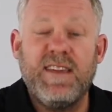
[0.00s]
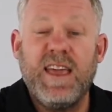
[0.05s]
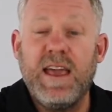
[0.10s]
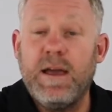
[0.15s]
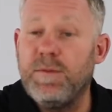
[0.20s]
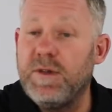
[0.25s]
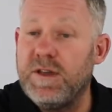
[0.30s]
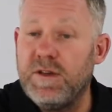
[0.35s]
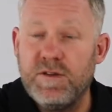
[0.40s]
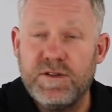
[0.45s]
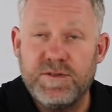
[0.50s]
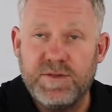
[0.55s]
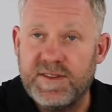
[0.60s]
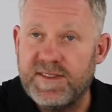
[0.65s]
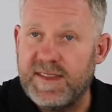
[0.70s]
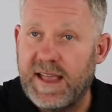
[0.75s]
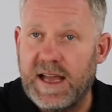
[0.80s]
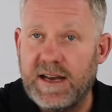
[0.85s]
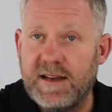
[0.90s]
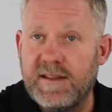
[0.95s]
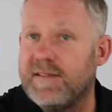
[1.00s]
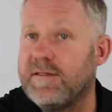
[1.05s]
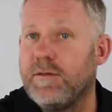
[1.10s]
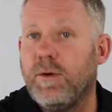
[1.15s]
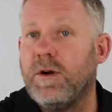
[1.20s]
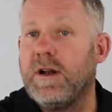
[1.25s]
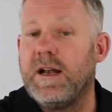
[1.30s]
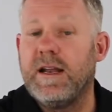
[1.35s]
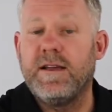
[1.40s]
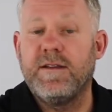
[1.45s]
Can be used for standard
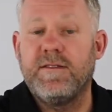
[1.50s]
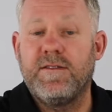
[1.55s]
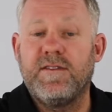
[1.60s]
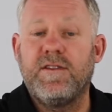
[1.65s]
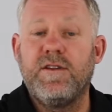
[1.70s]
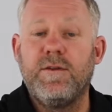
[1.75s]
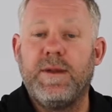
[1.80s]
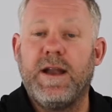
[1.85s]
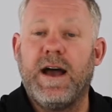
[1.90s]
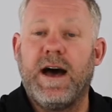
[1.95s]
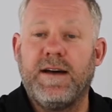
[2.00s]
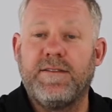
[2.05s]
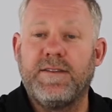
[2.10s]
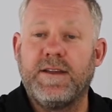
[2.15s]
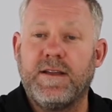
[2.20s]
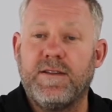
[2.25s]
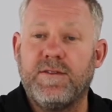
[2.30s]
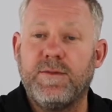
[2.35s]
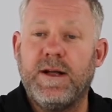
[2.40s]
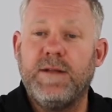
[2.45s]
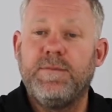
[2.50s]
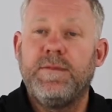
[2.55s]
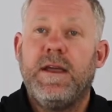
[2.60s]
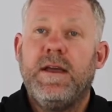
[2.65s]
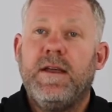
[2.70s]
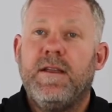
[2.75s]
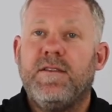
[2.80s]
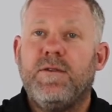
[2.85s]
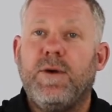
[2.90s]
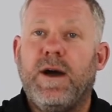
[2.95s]
snorkeling and scuba diving as well.
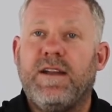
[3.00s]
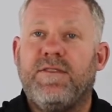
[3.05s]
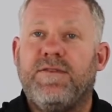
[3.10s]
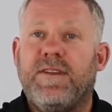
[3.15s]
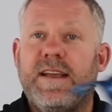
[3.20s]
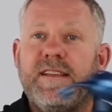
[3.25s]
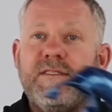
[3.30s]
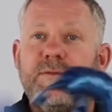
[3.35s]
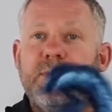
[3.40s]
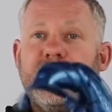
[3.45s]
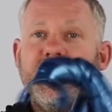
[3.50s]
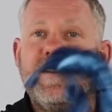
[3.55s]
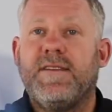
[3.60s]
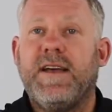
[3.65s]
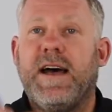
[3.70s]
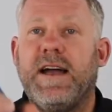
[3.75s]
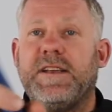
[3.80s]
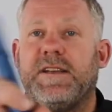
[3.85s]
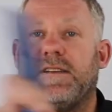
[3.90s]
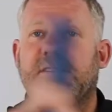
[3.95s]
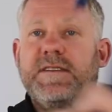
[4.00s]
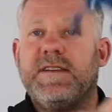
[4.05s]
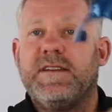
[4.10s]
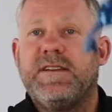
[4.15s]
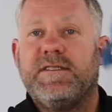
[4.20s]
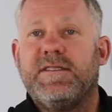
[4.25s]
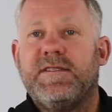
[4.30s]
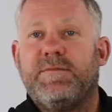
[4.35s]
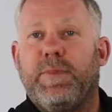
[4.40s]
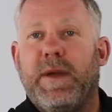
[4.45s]
It's quite a flexible design. You see, you
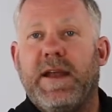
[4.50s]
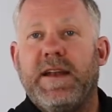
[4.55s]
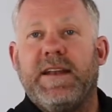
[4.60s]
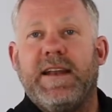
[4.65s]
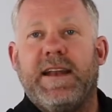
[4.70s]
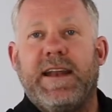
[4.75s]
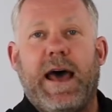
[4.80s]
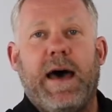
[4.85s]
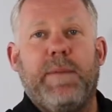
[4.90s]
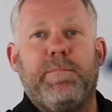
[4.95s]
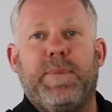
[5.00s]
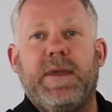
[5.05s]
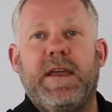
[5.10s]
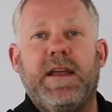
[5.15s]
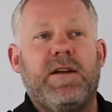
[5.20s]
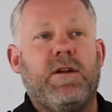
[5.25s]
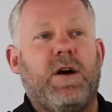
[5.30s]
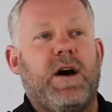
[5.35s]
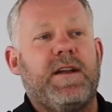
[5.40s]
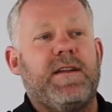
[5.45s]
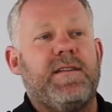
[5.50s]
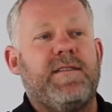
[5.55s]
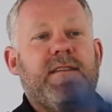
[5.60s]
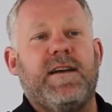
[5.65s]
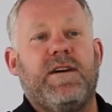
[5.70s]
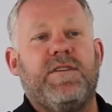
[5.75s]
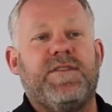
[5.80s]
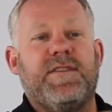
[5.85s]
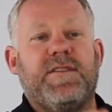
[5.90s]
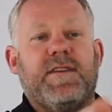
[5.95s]
can just bend it up in on
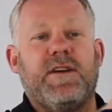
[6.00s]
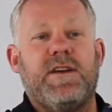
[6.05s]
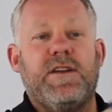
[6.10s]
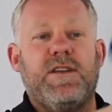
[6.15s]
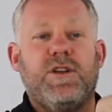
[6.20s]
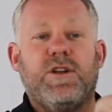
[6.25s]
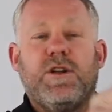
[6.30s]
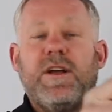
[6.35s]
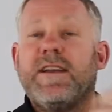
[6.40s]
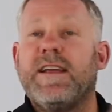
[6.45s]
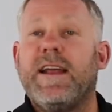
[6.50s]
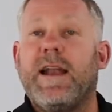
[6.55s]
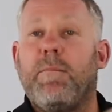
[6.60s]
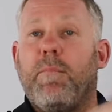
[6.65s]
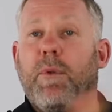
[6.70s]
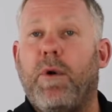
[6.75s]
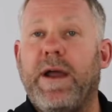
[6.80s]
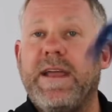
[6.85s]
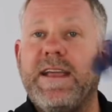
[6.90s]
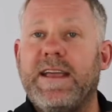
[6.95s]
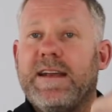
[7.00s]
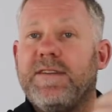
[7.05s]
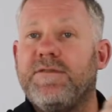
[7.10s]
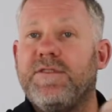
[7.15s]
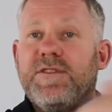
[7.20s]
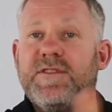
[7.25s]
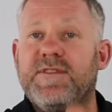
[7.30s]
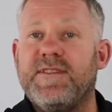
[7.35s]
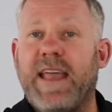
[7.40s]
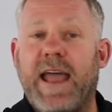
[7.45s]
itself, so you're not going to break it if
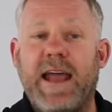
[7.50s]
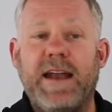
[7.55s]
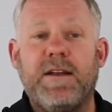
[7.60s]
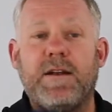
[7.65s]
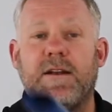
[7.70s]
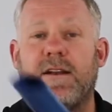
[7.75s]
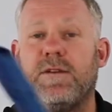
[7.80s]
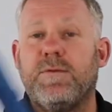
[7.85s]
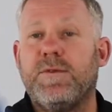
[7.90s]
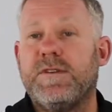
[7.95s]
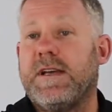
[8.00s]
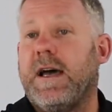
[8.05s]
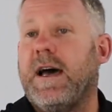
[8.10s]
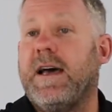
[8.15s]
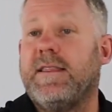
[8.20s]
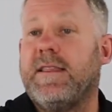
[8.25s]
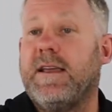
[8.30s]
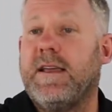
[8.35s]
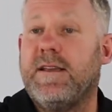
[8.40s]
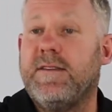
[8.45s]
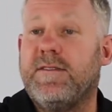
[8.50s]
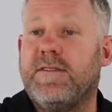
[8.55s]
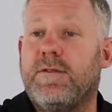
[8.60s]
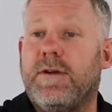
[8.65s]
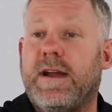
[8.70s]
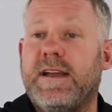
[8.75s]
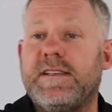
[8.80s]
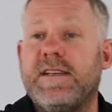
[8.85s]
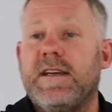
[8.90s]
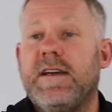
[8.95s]
you stand on it, which I think is
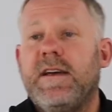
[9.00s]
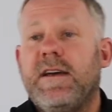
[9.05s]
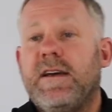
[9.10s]
great.